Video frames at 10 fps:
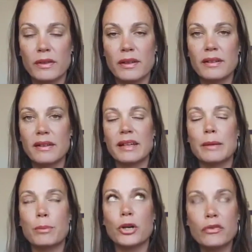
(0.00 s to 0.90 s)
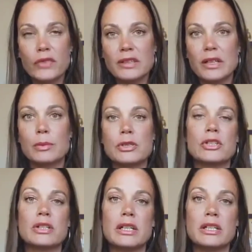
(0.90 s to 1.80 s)
This is a perfect
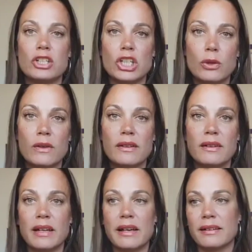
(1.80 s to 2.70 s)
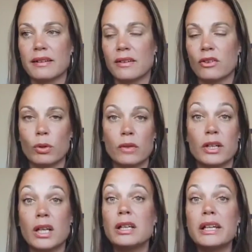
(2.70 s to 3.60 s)
opportunity to use this as a sort of a
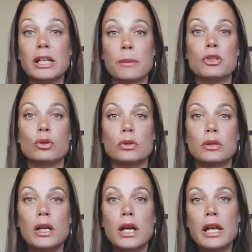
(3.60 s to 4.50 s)
cleanup tool